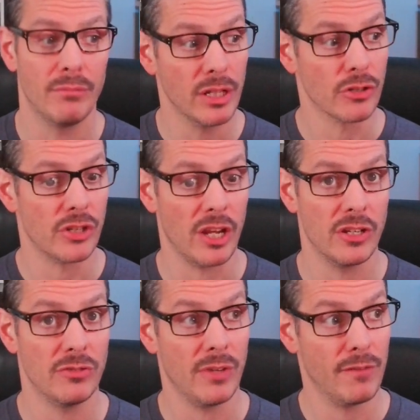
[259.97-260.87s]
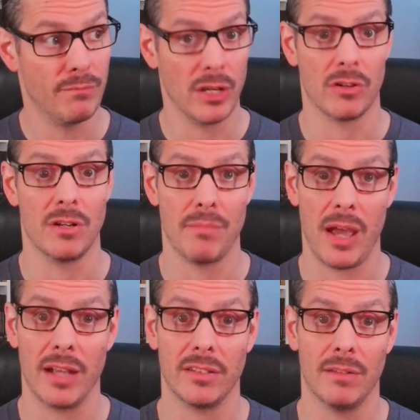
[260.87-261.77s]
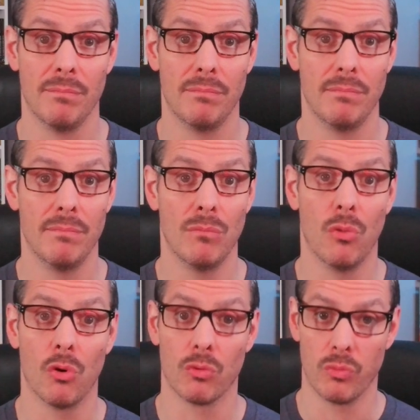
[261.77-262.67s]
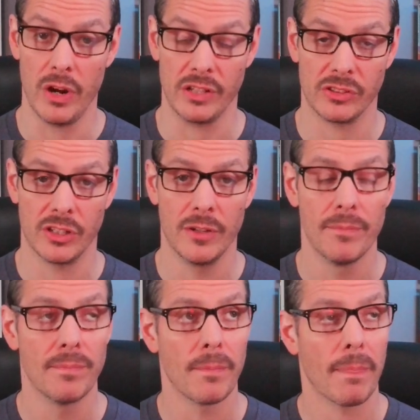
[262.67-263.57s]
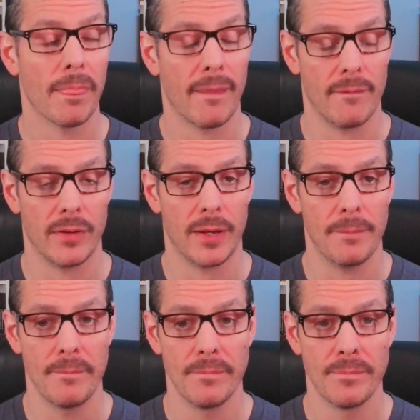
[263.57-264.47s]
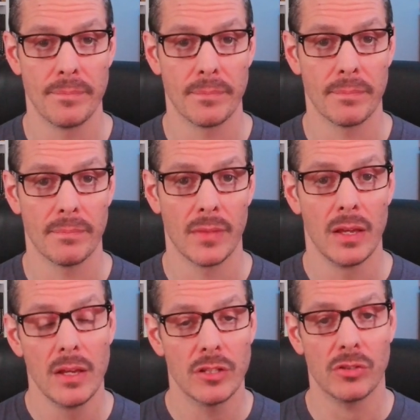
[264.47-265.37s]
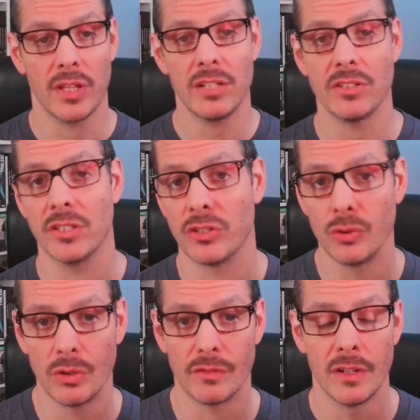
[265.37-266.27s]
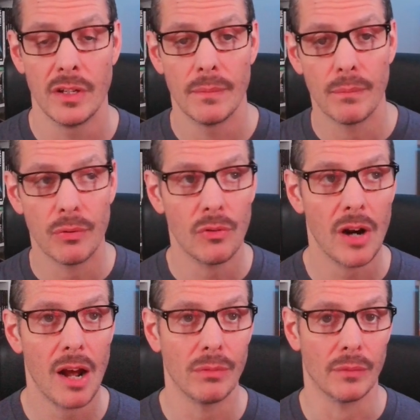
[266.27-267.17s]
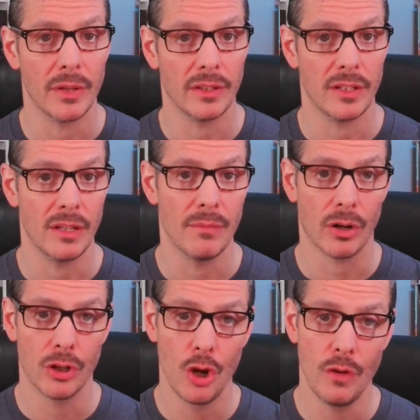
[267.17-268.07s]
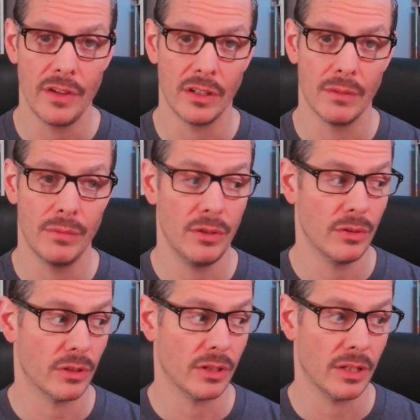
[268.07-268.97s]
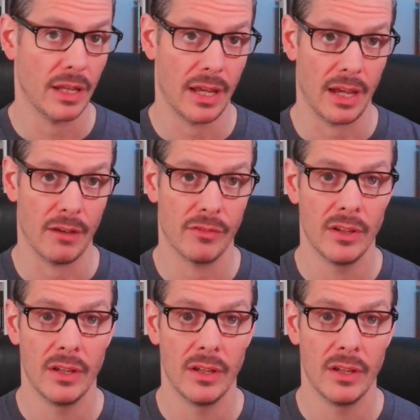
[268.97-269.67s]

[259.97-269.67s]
Bigger changes have bigger impact and more risk. Okay. So that's the sort of problem that the Markovian computer can have.